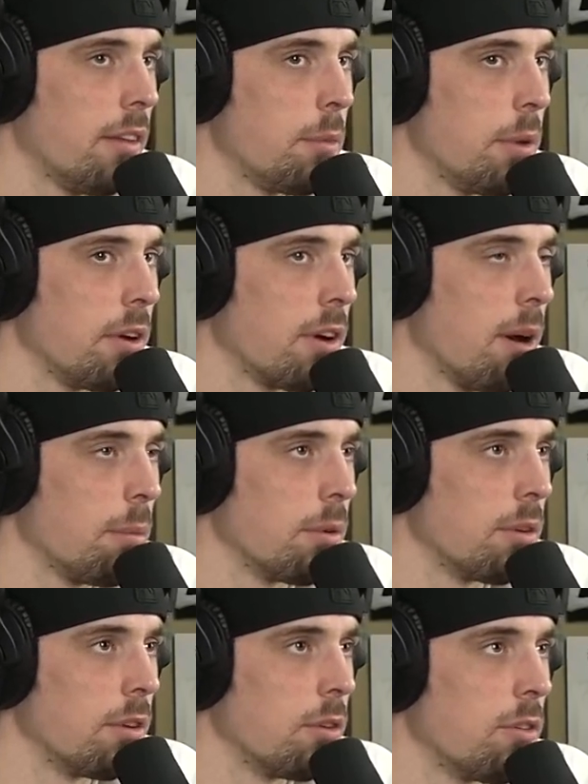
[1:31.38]
it had to be a couple.
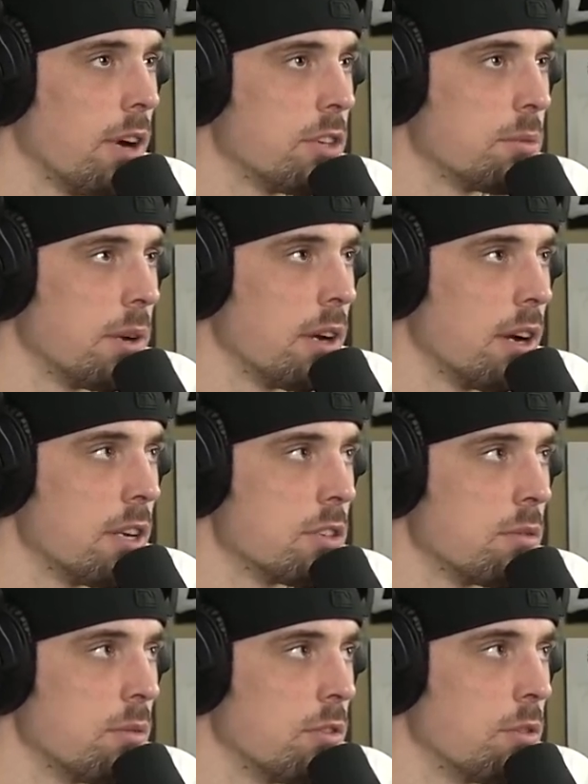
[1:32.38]
You graduated high
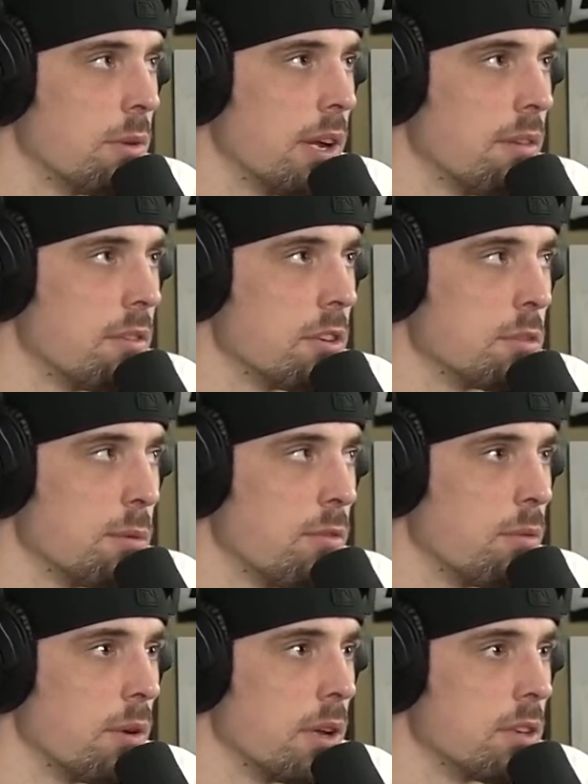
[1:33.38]
school 2.5 years
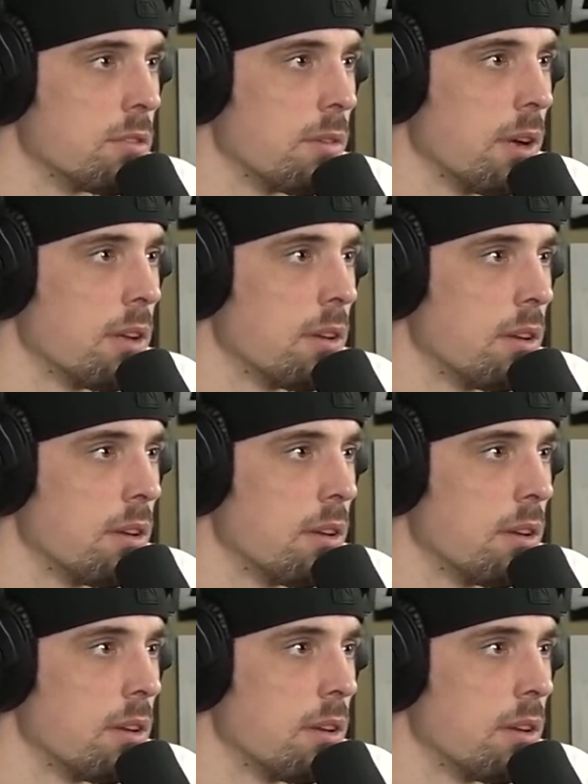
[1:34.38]
before this, right?